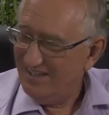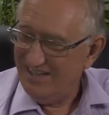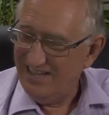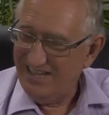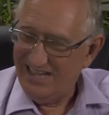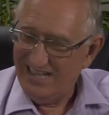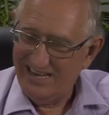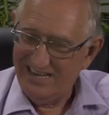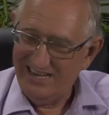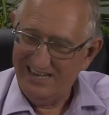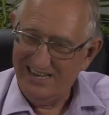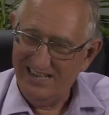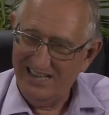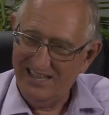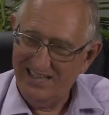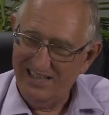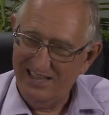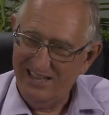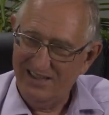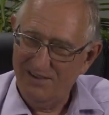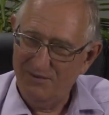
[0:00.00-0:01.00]
And
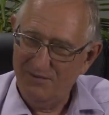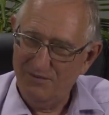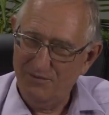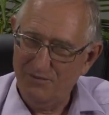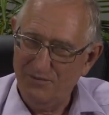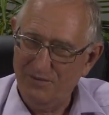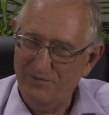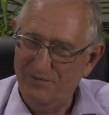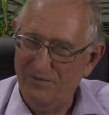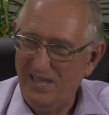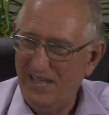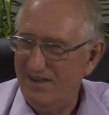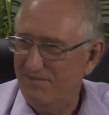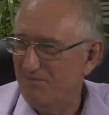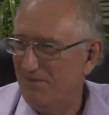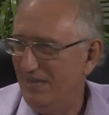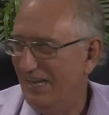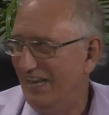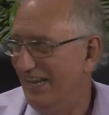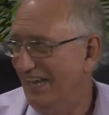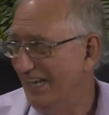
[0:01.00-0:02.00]
we've had
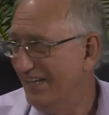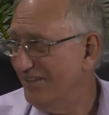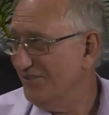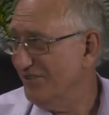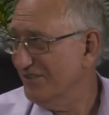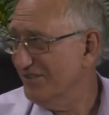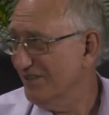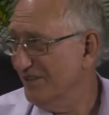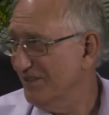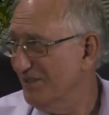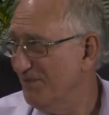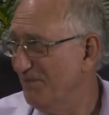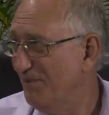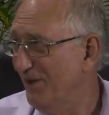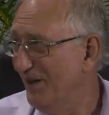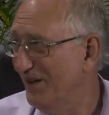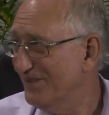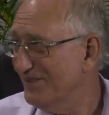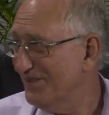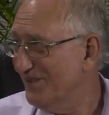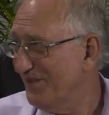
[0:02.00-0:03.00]
many lectures in the
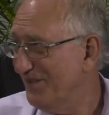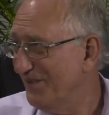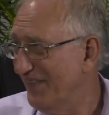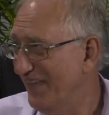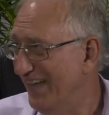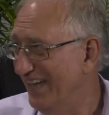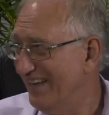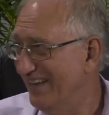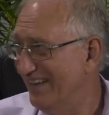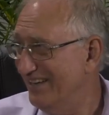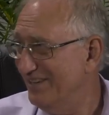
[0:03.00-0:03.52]
past on that